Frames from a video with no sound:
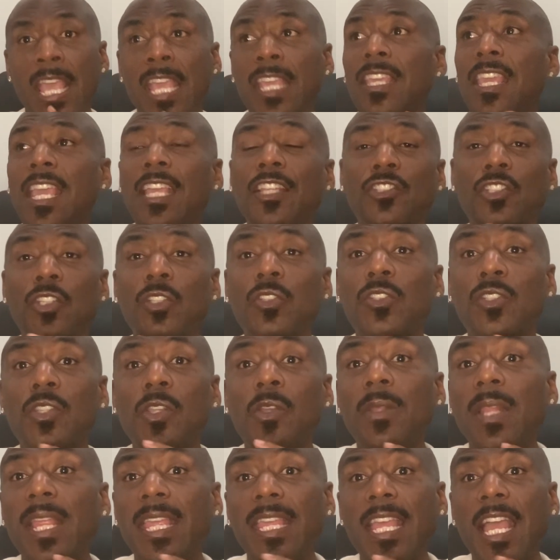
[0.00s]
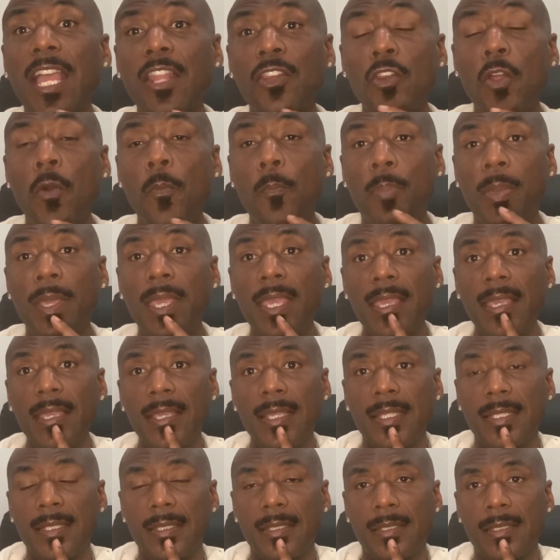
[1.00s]
Yet you still ain't got no
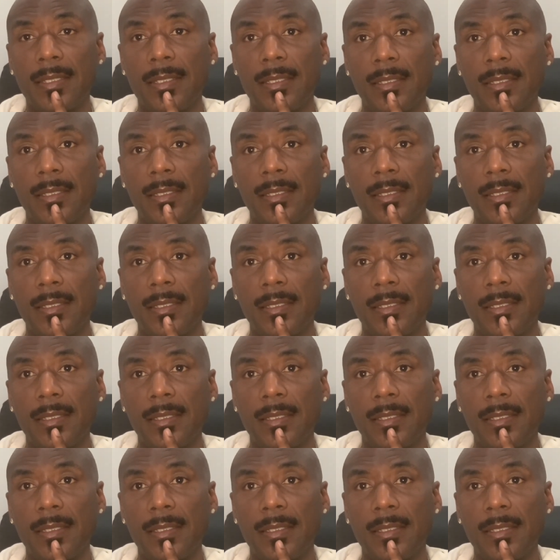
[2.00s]
peace.